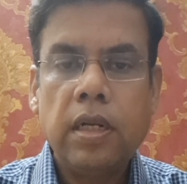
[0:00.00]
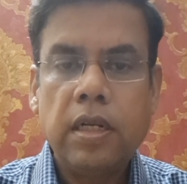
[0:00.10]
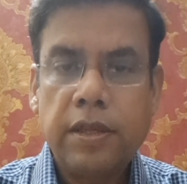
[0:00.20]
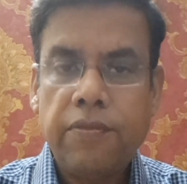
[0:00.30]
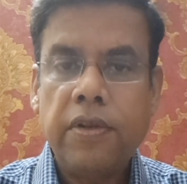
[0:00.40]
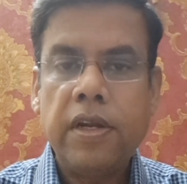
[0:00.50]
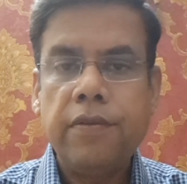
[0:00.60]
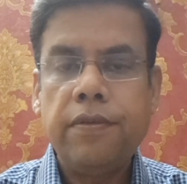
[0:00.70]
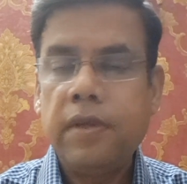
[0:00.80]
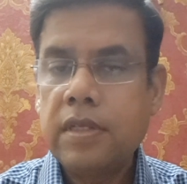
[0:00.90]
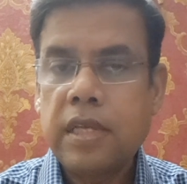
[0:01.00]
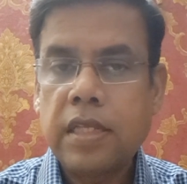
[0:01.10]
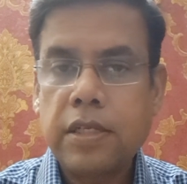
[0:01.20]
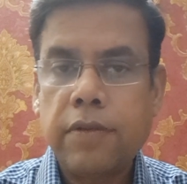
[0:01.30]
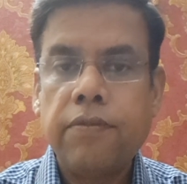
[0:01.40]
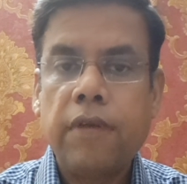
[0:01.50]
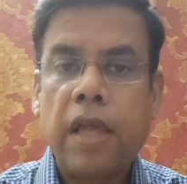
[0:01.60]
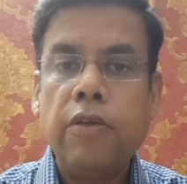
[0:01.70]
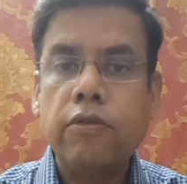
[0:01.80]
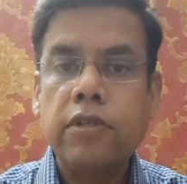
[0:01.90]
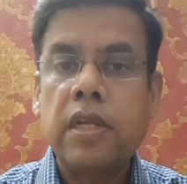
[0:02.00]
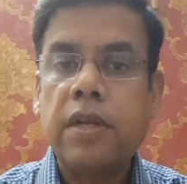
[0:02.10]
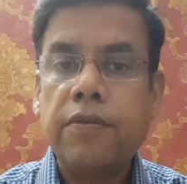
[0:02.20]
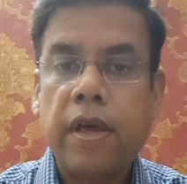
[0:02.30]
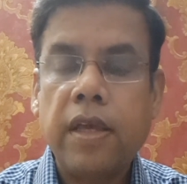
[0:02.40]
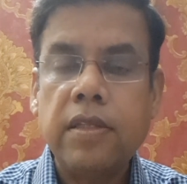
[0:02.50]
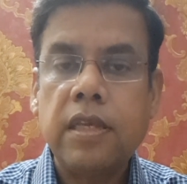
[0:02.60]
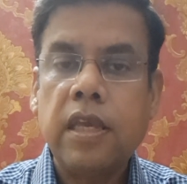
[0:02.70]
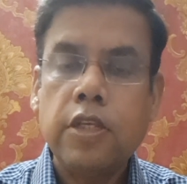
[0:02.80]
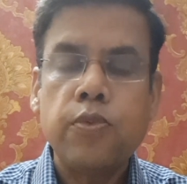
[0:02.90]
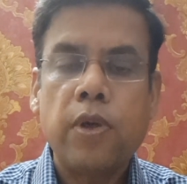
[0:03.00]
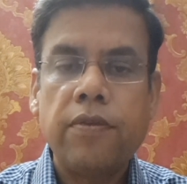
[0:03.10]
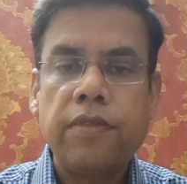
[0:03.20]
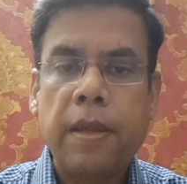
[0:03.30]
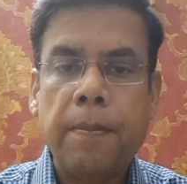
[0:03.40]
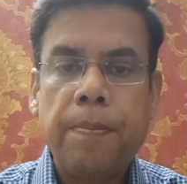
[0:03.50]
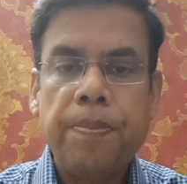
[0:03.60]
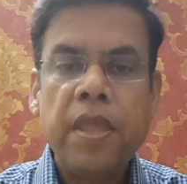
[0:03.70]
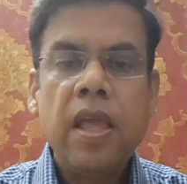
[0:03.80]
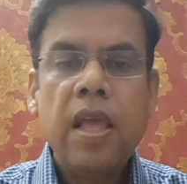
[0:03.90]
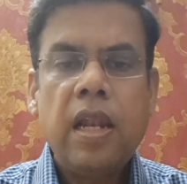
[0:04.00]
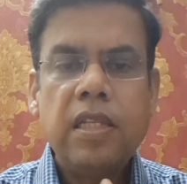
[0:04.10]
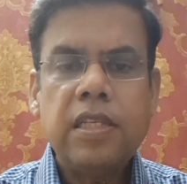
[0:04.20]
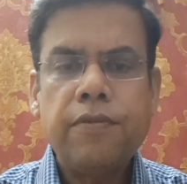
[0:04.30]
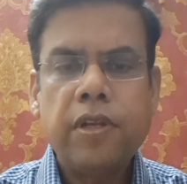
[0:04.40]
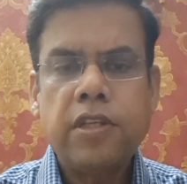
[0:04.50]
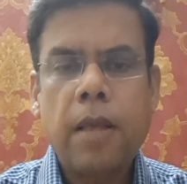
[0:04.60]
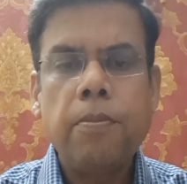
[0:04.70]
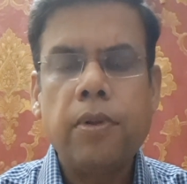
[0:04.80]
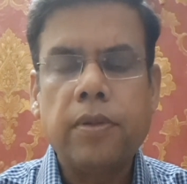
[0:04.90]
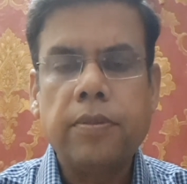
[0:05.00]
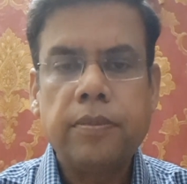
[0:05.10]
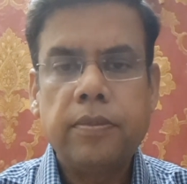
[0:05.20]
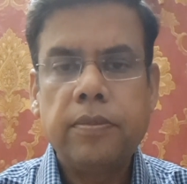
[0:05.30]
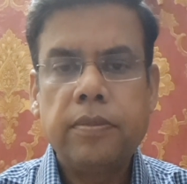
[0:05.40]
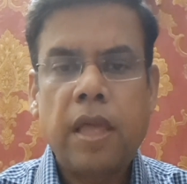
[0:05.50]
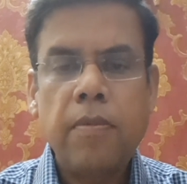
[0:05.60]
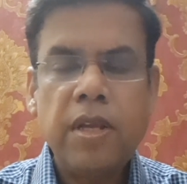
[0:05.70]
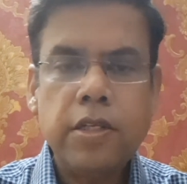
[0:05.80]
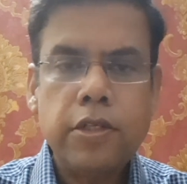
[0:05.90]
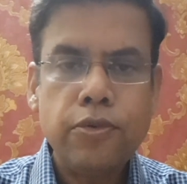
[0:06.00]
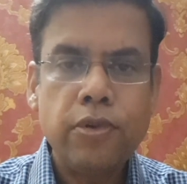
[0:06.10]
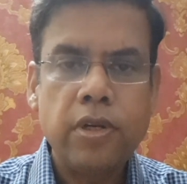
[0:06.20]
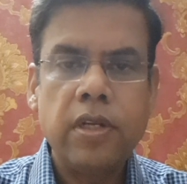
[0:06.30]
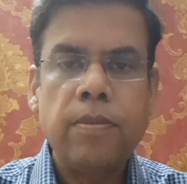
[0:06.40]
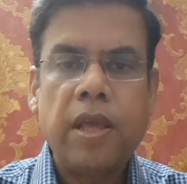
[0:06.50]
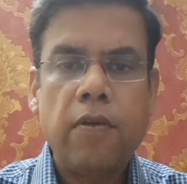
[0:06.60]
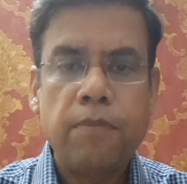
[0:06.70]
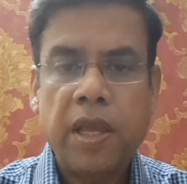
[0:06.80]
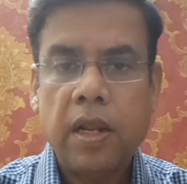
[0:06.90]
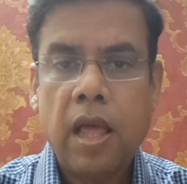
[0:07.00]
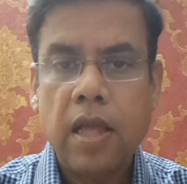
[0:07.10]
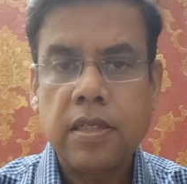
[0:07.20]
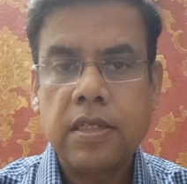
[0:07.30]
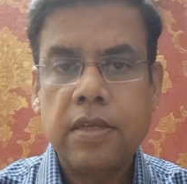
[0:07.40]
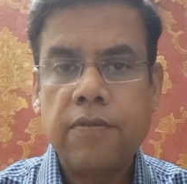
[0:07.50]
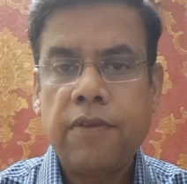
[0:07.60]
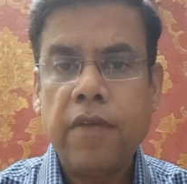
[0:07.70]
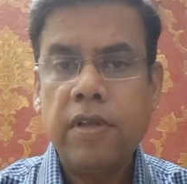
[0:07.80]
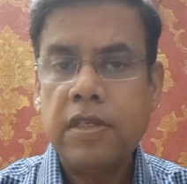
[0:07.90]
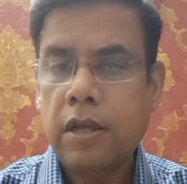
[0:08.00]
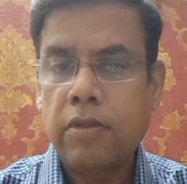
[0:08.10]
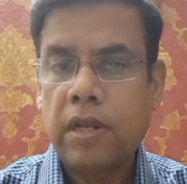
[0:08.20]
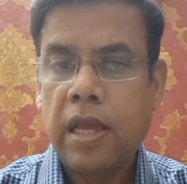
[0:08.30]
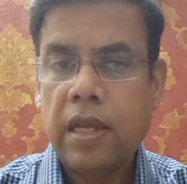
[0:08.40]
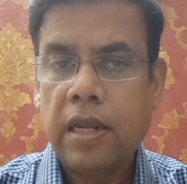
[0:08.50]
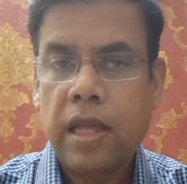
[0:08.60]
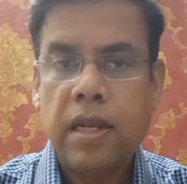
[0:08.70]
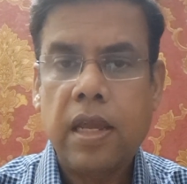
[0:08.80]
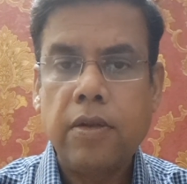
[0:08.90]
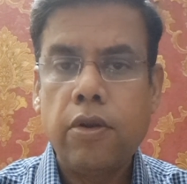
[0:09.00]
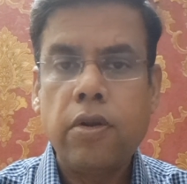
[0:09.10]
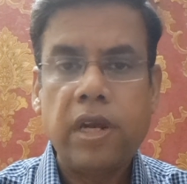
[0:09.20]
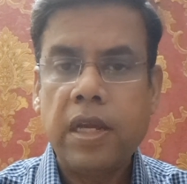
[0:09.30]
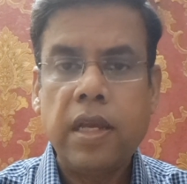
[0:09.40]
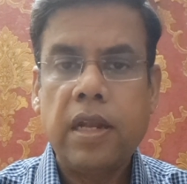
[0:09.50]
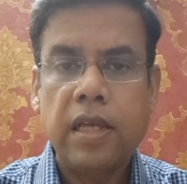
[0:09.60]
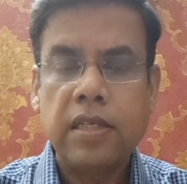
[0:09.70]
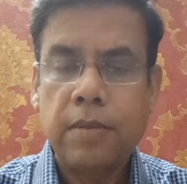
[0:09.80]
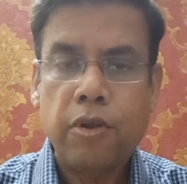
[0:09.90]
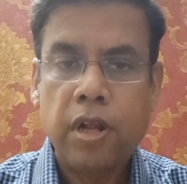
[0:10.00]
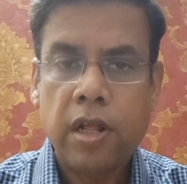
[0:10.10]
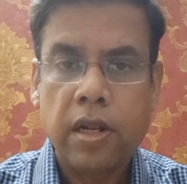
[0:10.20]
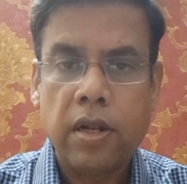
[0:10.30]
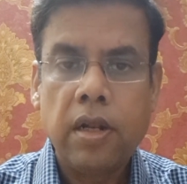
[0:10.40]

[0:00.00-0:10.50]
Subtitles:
definitive sets of values that defines each one of them. Let's say, for example, I meet a student of my class 5 years down the line and I do not recognize him or her